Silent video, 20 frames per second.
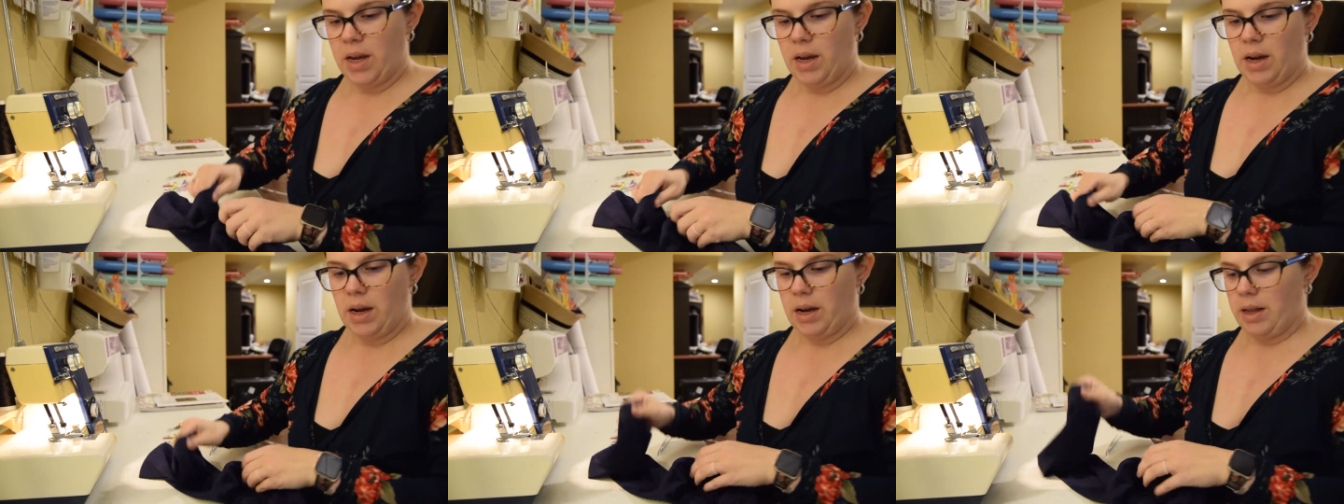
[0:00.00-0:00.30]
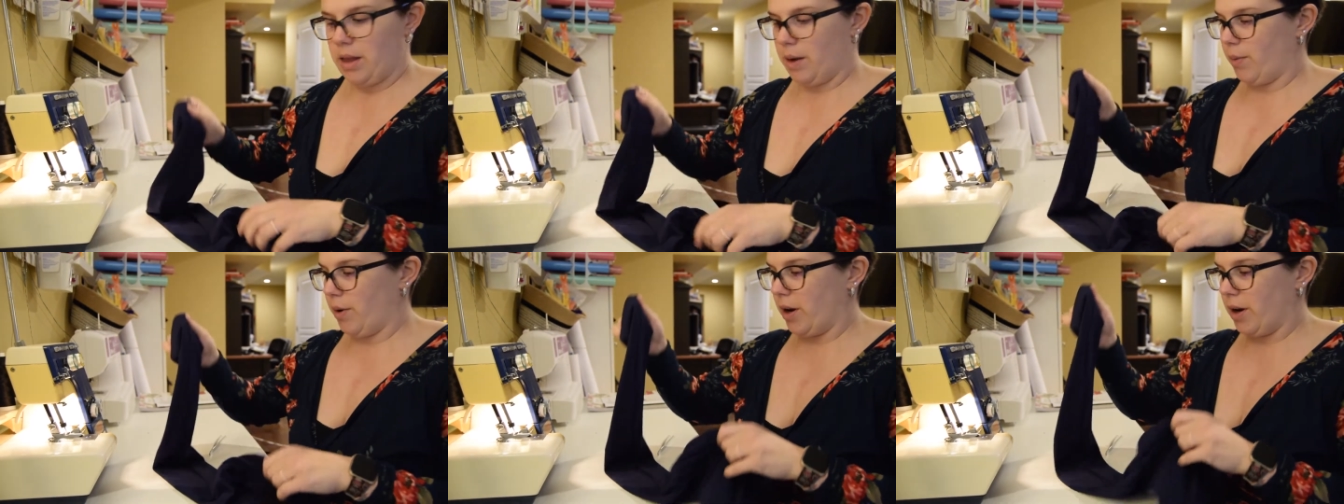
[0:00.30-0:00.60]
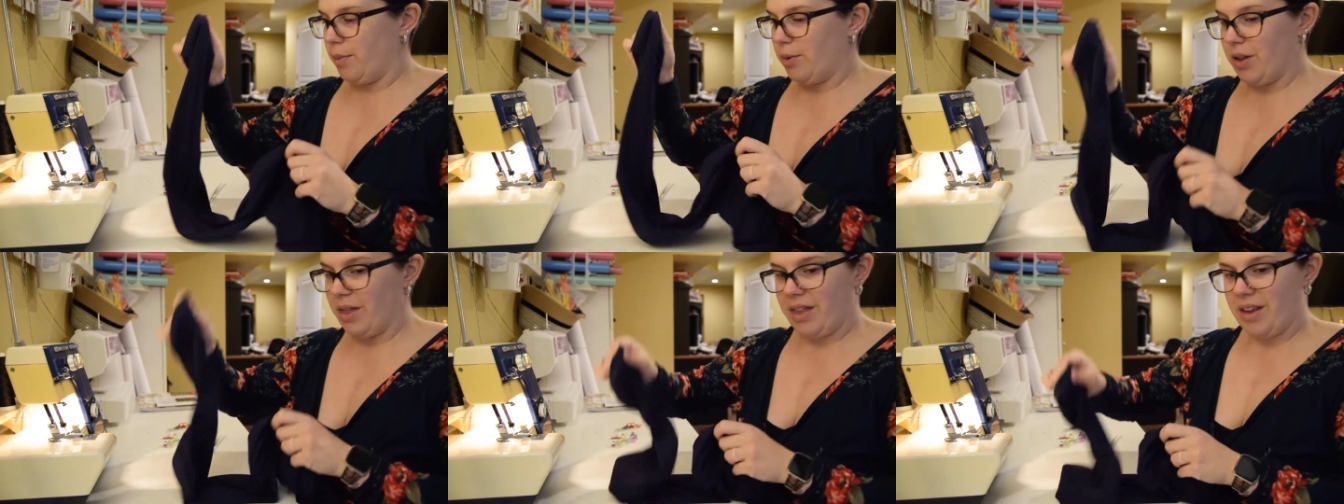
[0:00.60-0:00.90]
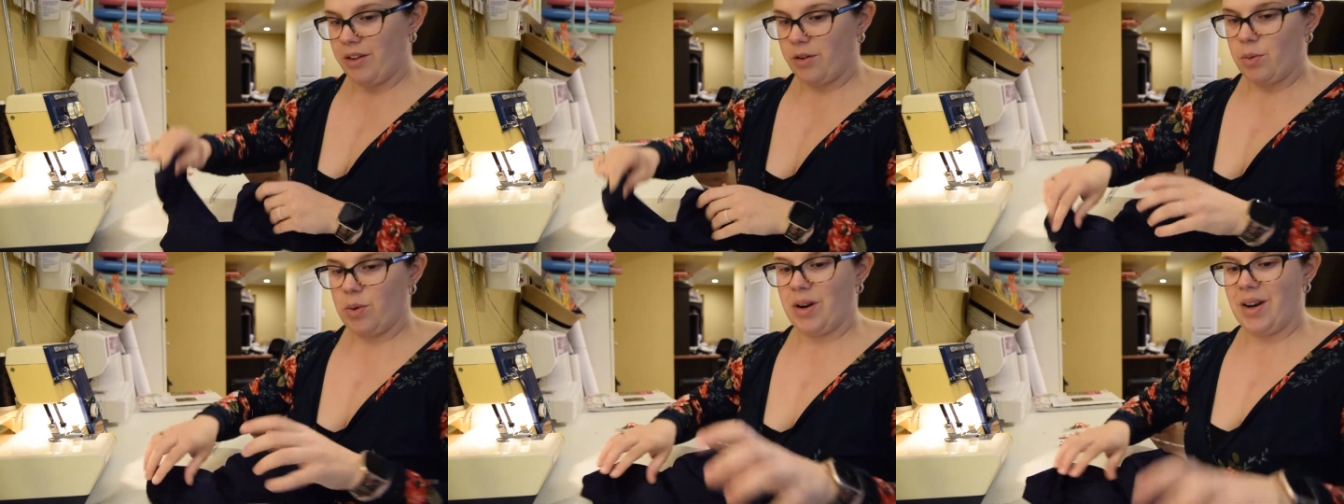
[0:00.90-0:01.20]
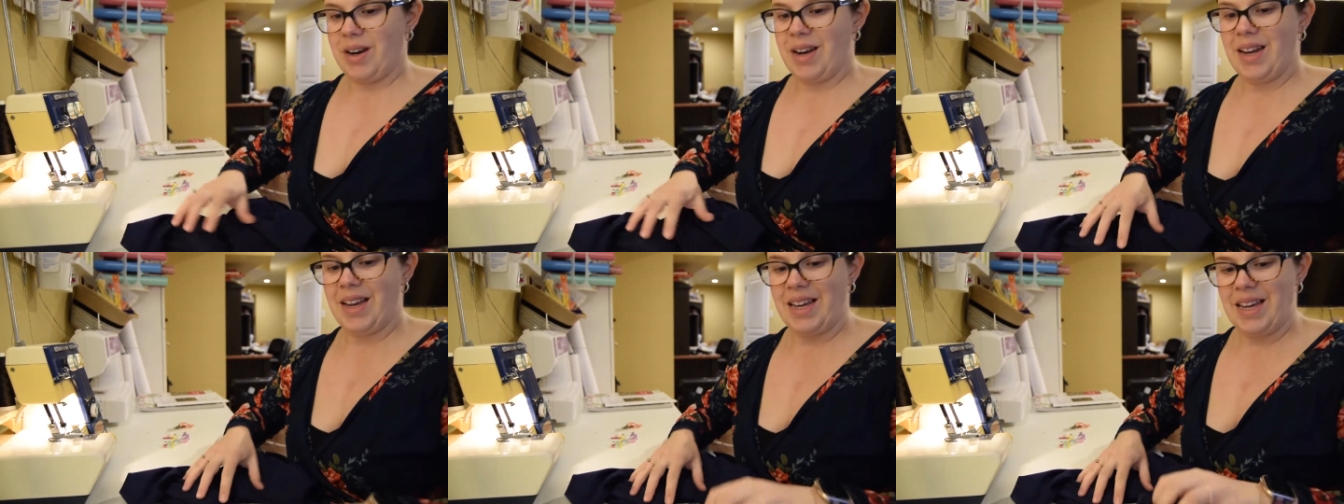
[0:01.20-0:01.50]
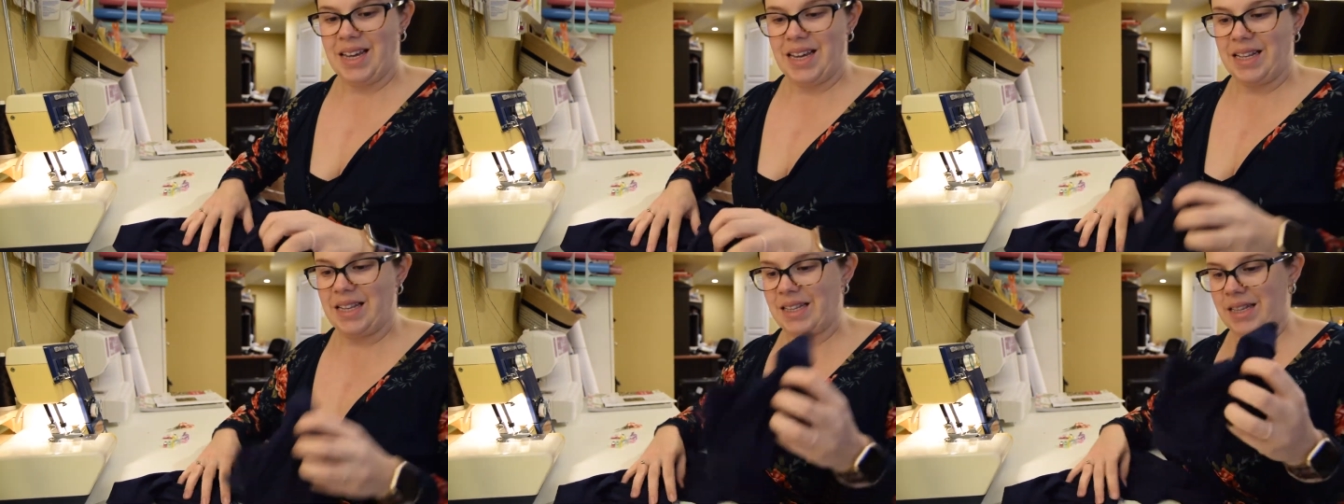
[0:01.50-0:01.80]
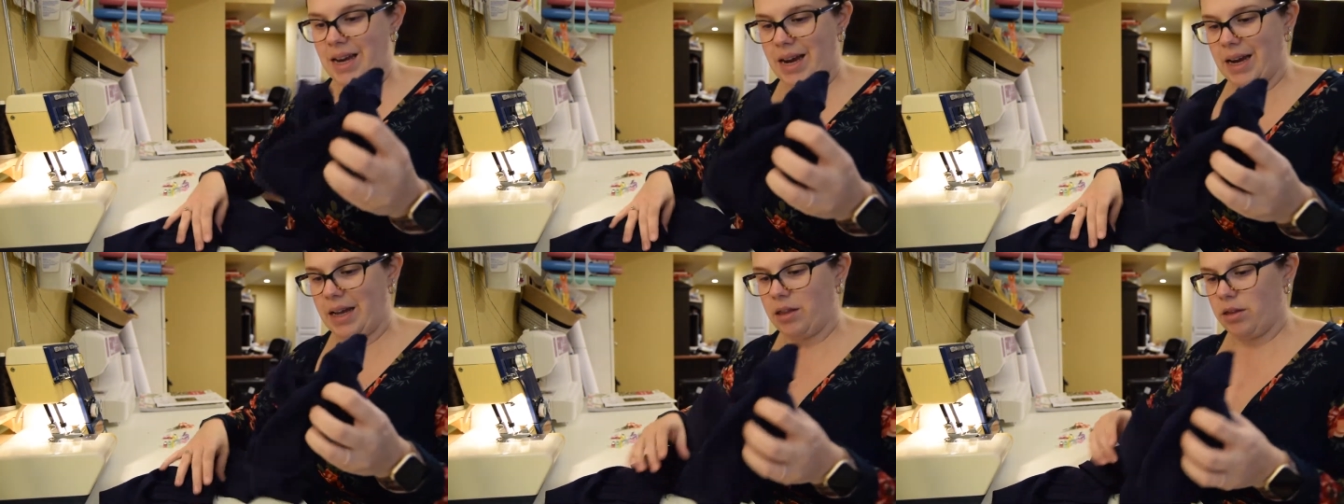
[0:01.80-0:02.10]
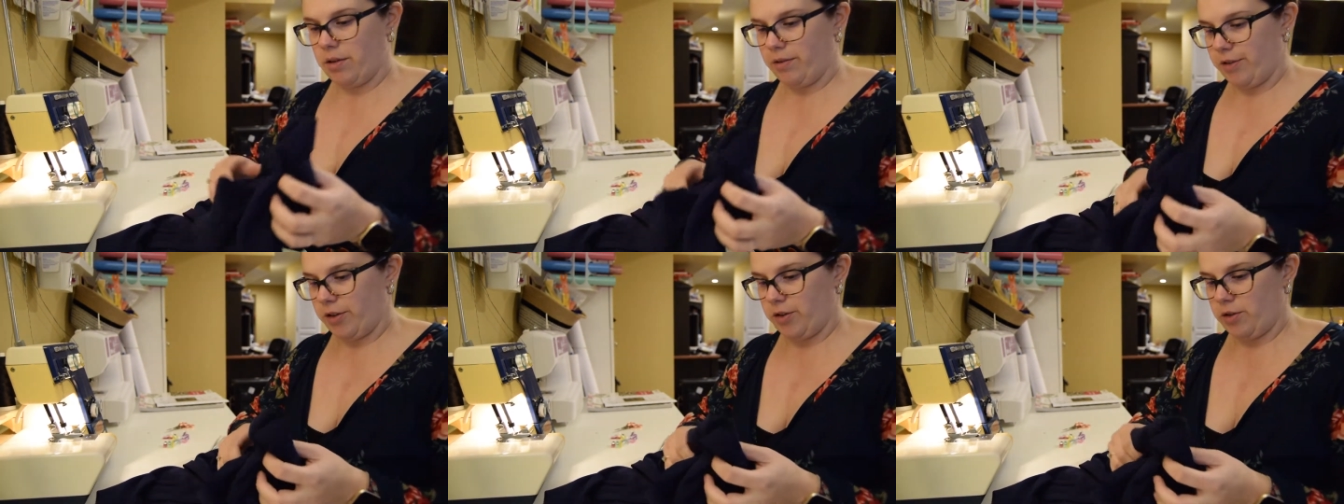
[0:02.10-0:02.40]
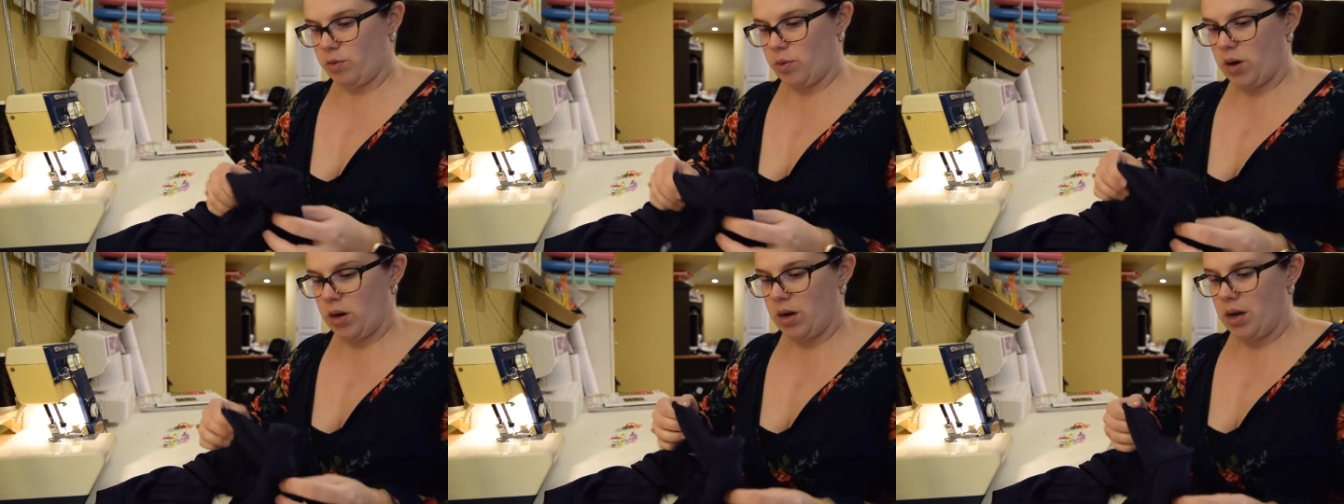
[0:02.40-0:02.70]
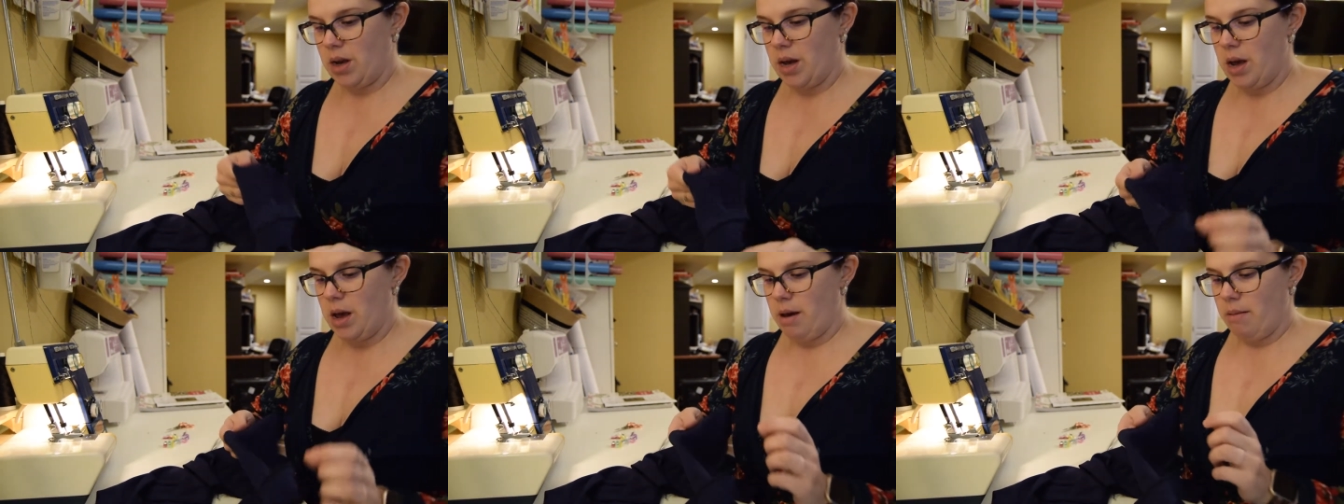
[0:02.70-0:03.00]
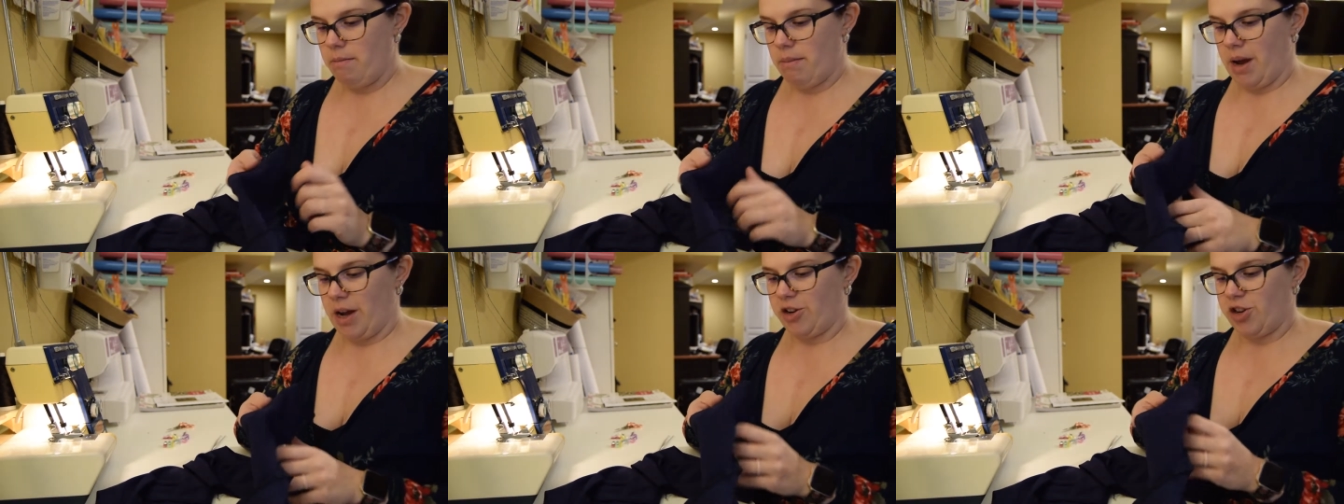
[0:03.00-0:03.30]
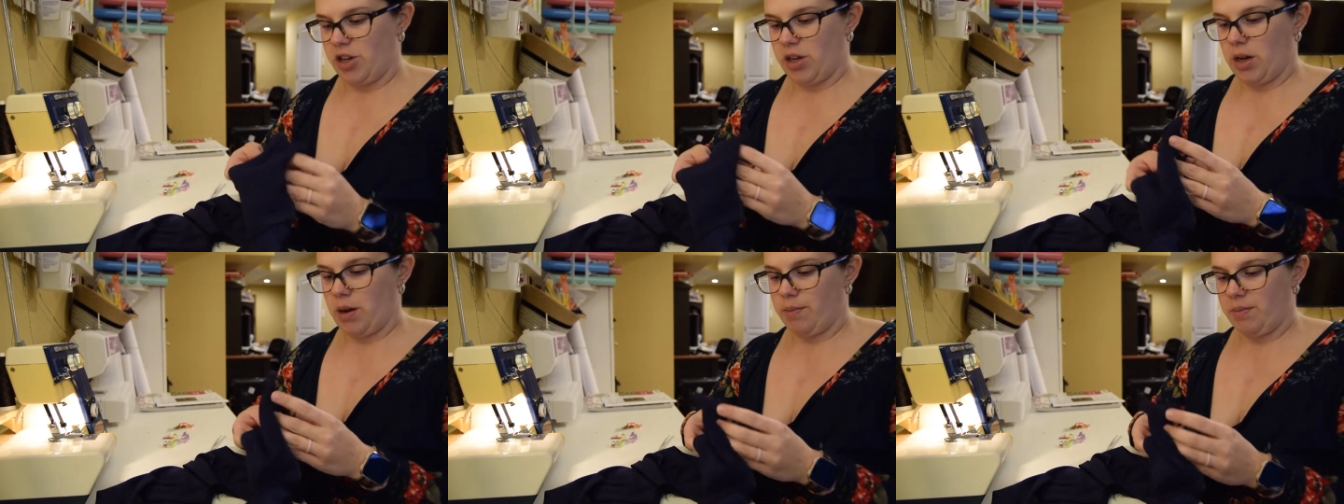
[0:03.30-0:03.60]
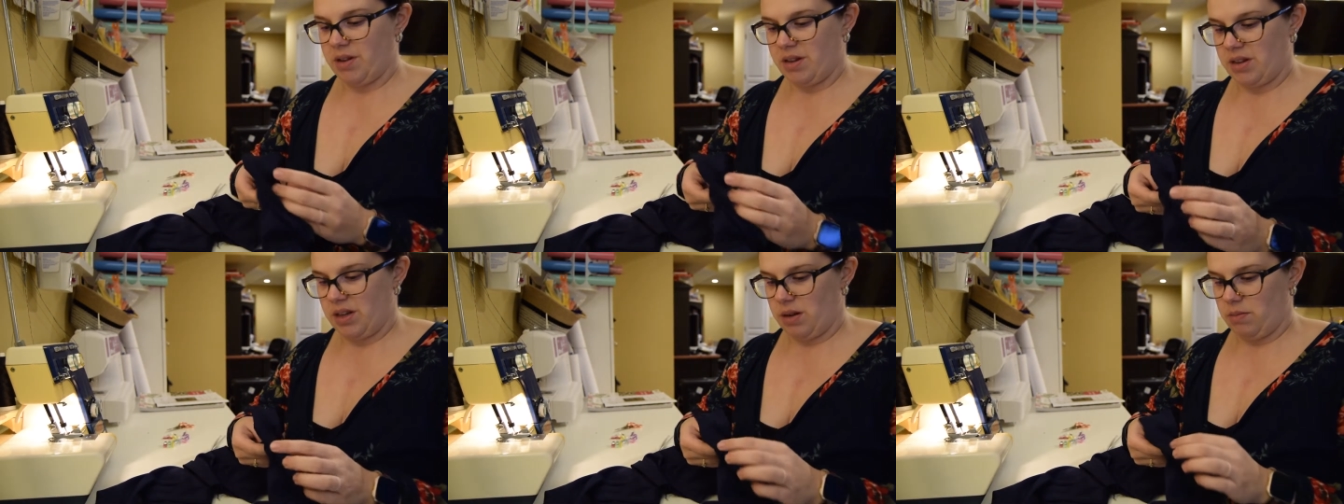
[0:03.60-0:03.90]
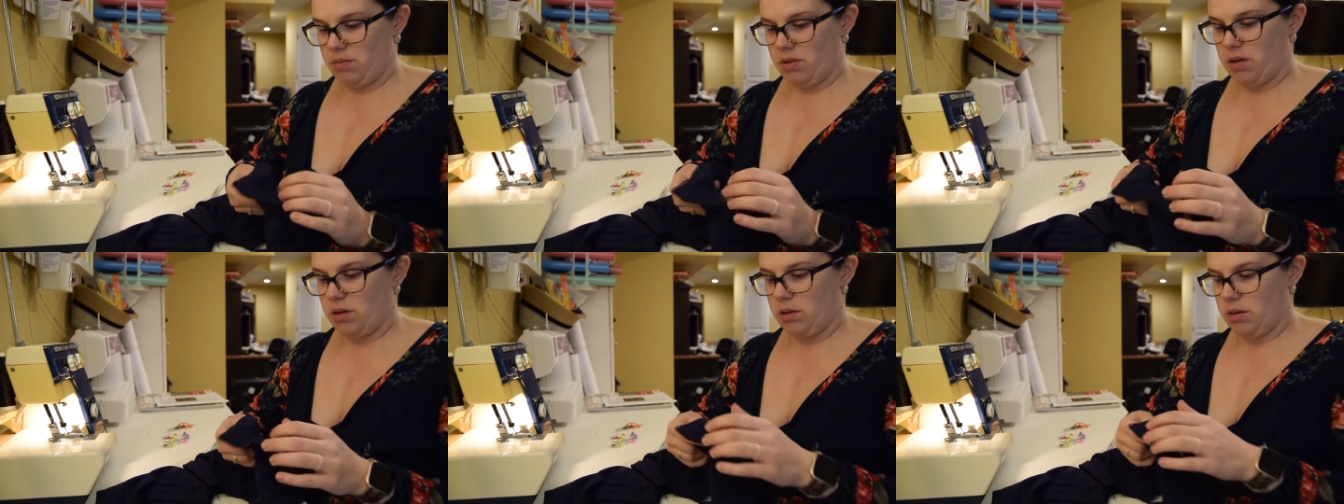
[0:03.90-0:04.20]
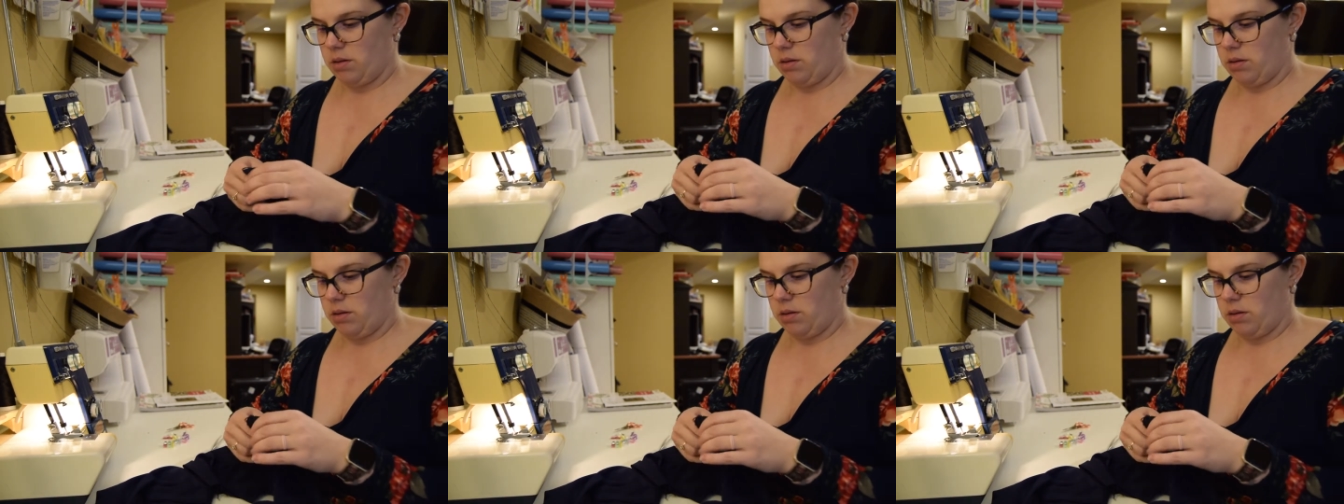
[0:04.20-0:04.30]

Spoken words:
and then we're gonna put this one inside the first one, matching up the seams.